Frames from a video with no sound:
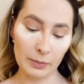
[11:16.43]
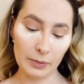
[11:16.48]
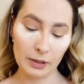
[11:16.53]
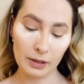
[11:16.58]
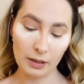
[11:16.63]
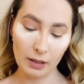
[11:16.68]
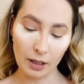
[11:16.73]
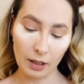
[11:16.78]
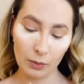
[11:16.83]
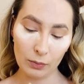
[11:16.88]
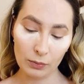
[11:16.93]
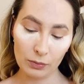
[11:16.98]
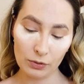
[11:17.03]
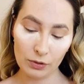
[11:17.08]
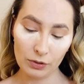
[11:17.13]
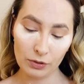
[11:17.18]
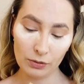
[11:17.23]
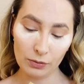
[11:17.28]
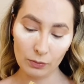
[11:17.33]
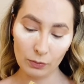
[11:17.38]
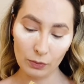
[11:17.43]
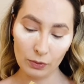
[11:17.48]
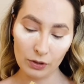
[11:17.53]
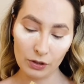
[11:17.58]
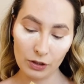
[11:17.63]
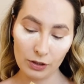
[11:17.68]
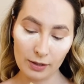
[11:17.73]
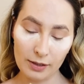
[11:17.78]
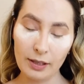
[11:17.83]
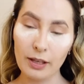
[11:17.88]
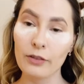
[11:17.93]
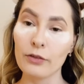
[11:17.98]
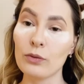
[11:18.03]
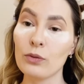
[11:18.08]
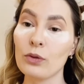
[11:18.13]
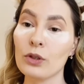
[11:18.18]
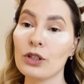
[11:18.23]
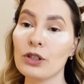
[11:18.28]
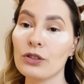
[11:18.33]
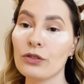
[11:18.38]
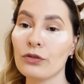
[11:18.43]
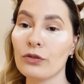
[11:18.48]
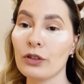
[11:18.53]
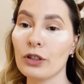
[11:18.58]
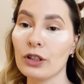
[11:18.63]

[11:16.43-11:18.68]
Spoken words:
But I would just have wished for